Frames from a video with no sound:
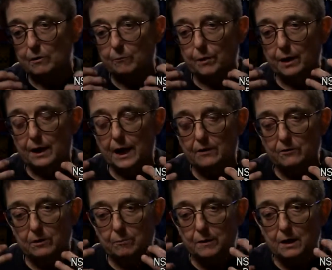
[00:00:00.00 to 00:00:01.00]
but it has
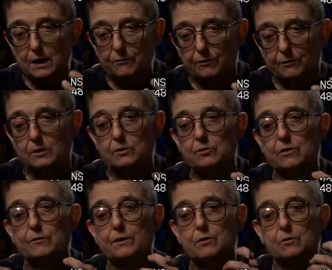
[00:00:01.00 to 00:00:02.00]
the meaningfulness
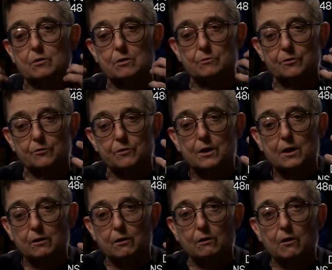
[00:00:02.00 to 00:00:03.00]
of it in terms of
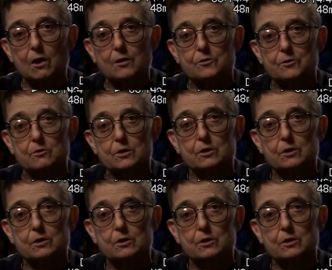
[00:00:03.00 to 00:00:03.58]
the larger